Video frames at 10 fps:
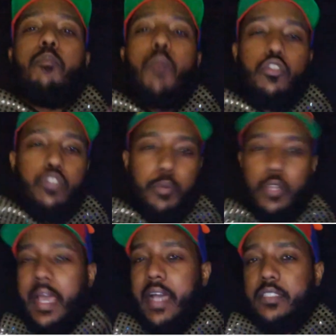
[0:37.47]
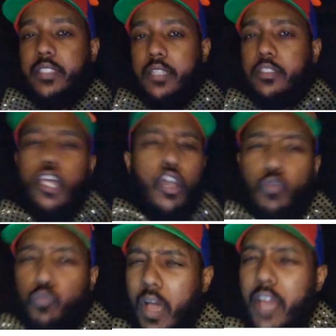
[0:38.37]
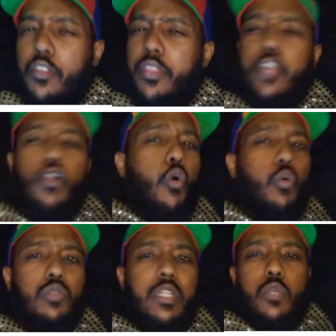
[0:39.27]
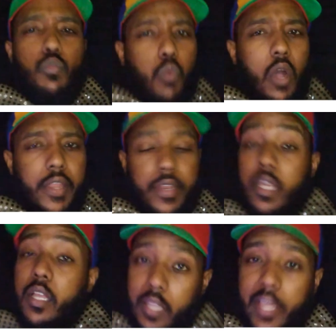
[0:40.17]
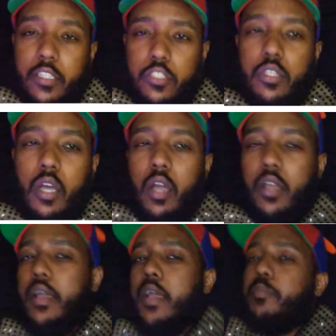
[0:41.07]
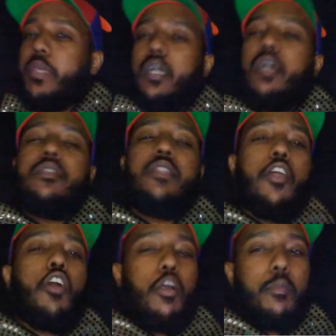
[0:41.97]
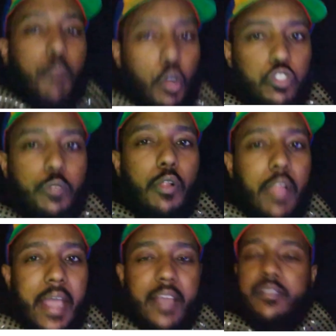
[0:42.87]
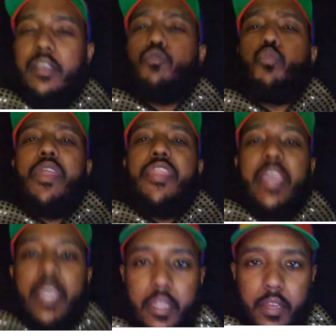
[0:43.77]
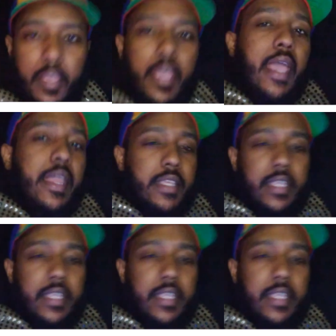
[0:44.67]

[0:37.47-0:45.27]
multiple assets rather than only one, like a stock. Because there are multiple assets within an